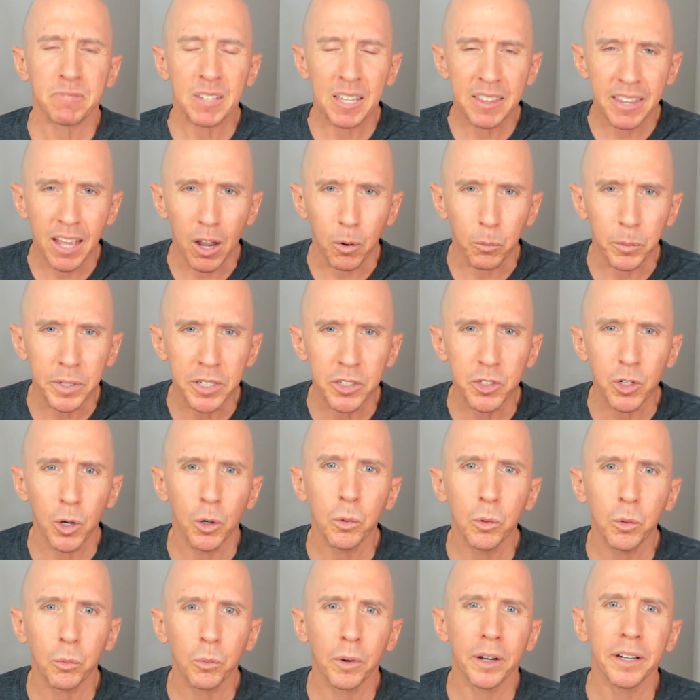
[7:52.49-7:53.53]
that we
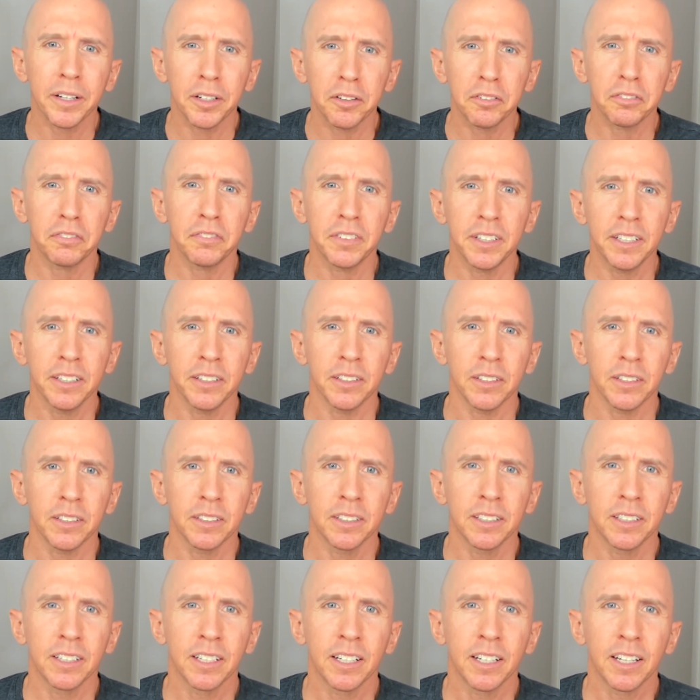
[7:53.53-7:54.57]
don't want to feel,